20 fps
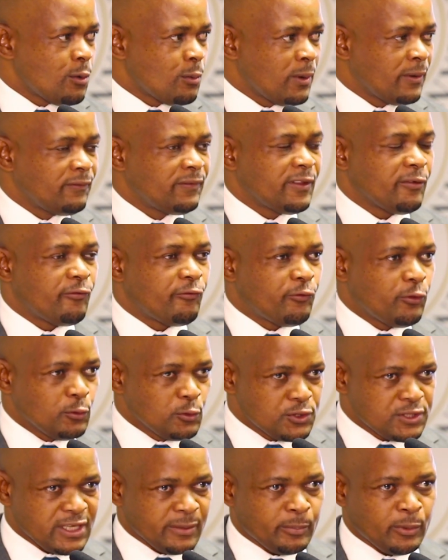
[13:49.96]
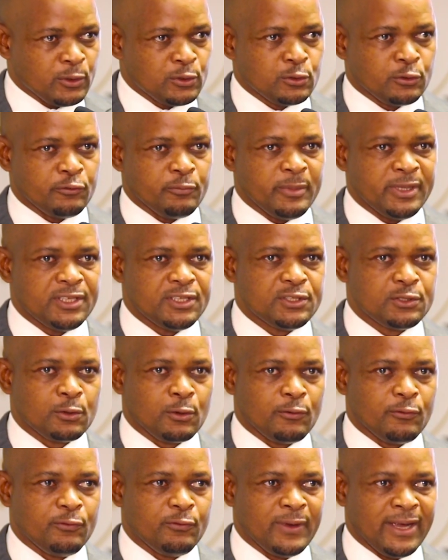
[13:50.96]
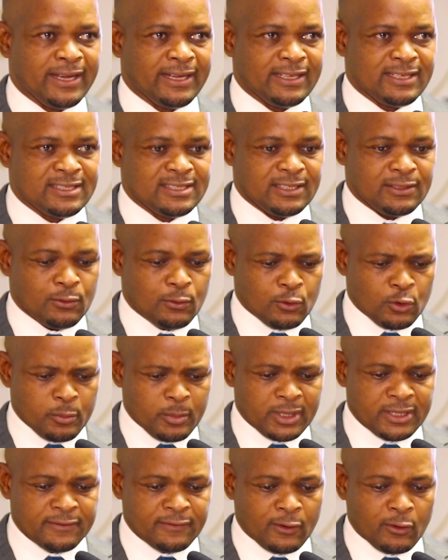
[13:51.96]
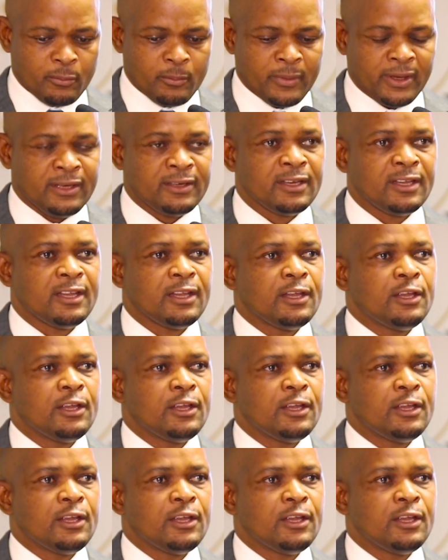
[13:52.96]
with the full support of Minister of Finance and Economic Development,